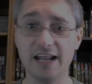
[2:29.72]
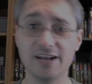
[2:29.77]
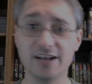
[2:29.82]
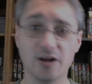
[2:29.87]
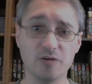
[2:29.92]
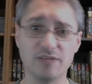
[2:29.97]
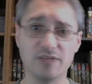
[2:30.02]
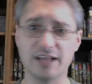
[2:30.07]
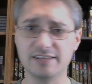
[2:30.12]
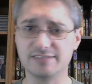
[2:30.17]
I
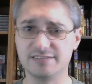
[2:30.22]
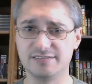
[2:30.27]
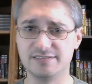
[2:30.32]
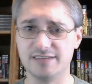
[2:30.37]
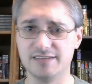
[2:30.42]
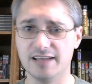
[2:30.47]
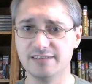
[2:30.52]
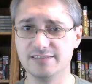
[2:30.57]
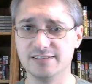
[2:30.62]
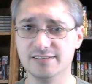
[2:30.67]
know that
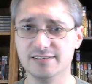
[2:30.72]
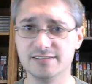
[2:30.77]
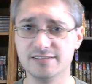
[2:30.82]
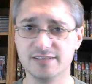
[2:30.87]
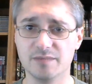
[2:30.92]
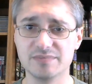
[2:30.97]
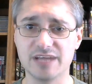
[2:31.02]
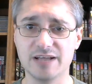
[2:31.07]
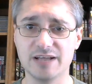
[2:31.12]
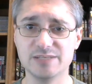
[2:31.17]
tends to
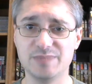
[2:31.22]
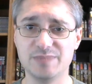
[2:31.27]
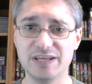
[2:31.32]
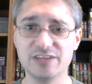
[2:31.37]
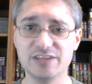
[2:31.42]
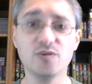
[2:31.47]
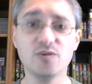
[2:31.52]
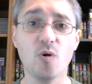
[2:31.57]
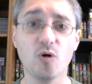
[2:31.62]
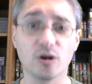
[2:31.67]
sometimes be
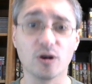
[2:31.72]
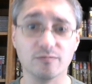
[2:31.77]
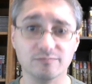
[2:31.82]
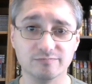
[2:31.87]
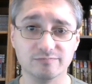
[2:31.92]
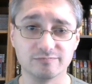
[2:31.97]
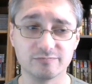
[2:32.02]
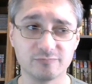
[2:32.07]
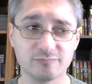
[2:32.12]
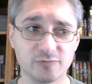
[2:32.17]
the
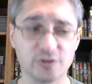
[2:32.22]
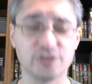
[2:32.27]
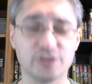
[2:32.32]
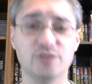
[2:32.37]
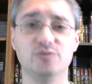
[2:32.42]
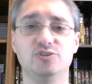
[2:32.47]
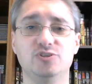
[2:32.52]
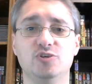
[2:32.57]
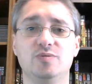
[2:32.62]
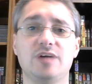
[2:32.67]
norm for
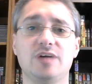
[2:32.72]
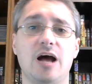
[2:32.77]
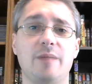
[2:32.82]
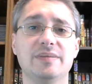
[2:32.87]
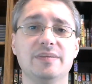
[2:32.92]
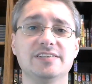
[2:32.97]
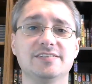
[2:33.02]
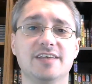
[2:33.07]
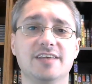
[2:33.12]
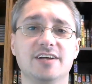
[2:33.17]
YouTube
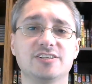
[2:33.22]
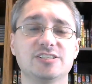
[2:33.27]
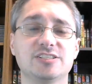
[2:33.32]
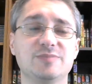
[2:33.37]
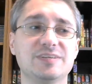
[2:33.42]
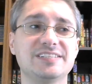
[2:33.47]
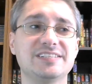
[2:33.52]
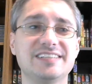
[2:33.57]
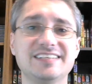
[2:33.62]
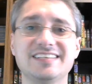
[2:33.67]
comment sections,
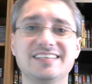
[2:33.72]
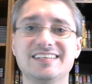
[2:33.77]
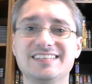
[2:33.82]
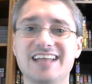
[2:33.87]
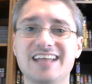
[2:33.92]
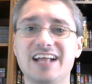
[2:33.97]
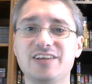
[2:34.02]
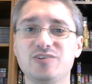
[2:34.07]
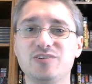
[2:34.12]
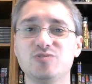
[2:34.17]
but since it's
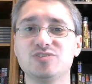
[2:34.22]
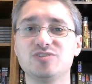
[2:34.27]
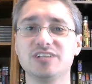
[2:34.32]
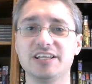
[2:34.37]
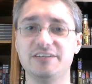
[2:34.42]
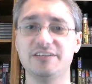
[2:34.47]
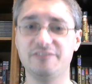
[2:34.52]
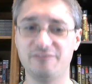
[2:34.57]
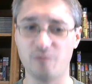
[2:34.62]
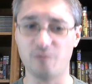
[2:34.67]
not
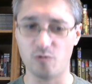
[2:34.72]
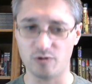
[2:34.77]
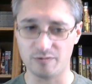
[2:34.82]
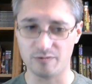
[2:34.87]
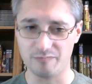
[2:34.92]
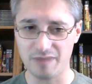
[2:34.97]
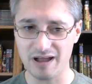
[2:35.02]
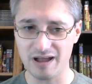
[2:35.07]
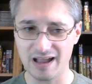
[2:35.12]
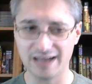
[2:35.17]
usually for
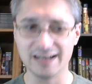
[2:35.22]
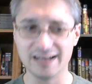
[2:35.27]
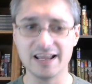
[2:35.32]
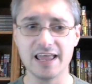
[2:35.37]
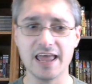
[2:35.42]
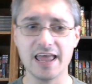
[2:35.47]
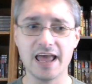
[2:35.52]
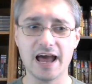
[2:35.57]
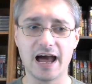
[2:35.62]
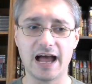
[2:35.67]
mine,
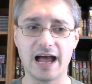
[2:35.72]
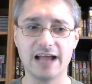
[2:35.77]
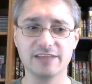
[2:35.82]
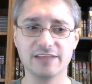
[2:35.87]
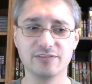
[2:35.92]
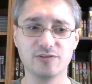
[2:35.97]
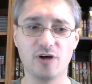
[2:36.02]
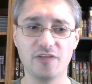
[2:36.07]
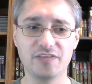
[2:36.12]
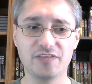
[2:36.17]
I
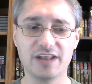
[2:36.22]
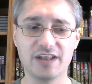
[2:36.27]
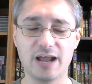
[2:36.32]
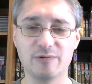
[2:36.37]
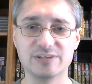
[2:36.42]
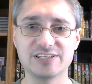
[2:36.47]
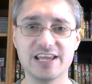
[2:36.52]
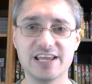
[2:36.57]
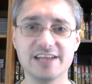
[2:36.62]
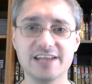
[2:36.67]
thought that I
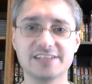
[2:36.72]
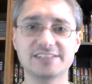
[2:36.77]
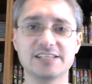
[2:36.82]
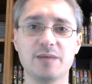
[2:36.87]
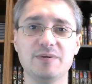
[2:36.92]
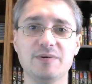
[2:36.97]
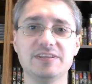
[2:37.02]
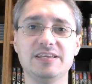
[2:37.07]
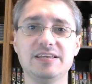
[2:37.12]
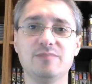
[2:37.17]
would take
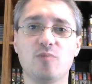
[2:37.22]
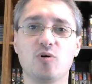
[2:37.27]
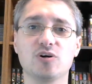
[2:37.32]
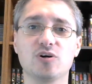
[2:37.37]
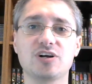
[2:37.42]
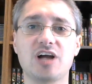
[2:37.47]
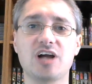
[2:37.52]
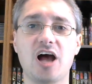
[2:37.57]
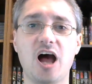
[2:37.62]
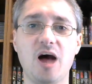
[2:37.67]
some of the more
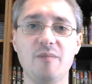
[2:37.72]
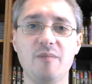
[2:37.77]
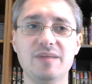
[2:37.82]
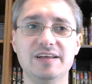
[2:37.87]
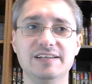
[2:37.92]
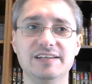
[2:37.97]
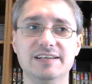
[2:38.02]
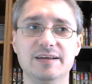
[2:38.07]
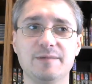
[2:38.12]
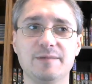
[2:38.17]

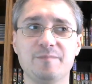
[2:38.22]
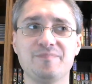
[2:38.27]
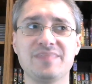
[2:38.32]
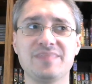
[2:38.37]
common